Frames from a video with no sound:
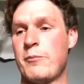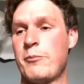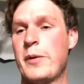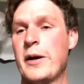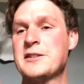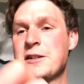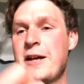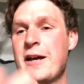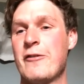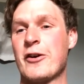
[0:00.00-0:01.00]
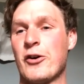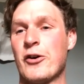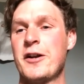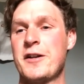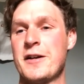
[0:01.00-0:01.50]
basically hit
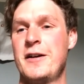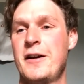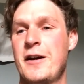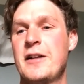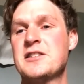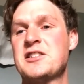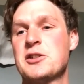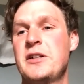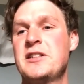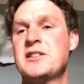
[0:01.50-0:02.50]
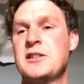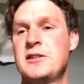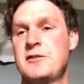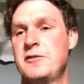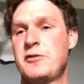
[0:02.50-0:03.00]
record, and it's so easy,
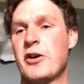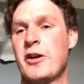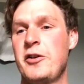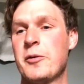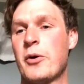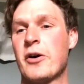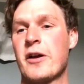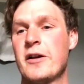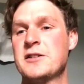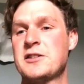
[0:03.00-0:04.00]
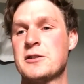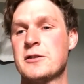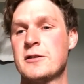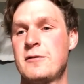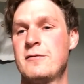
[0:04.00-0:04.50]
and you've got it in your pocket.
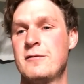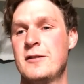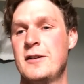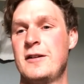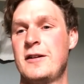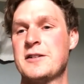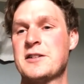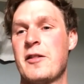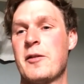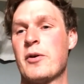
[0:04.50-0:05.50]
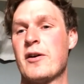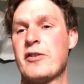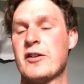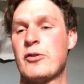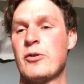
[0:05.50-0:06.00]
So it's like the
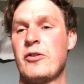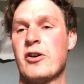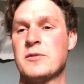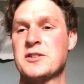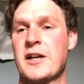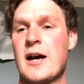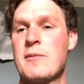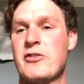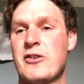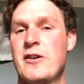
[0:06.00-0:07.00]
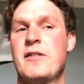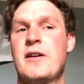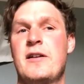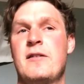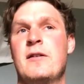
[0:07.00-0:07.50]
perfect tool to almost capture. And
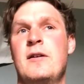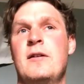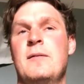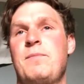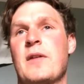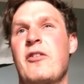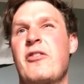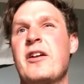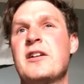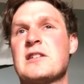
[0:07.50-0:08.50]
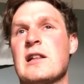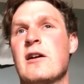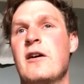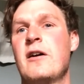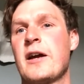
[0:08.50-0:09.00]
then I'd say just
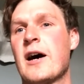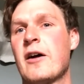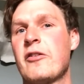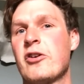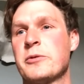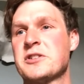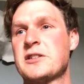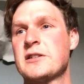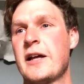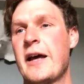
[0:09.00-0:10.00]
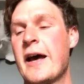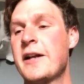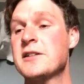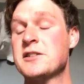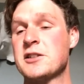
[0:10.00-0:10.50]
learning how to almost
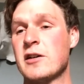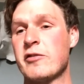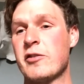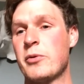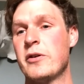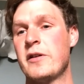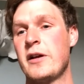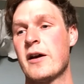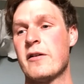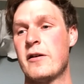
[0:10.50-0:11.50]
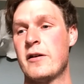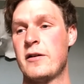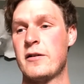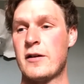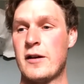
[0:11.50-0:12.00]
edit stuff to put it together
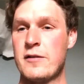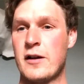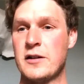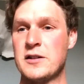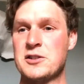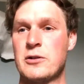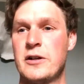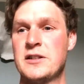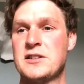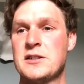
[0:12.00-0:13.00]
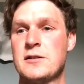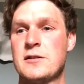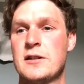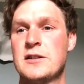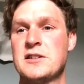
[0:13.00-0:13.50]
and tell the stories and
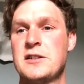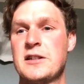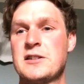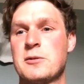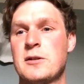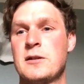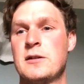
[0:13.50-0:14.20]
is the next one.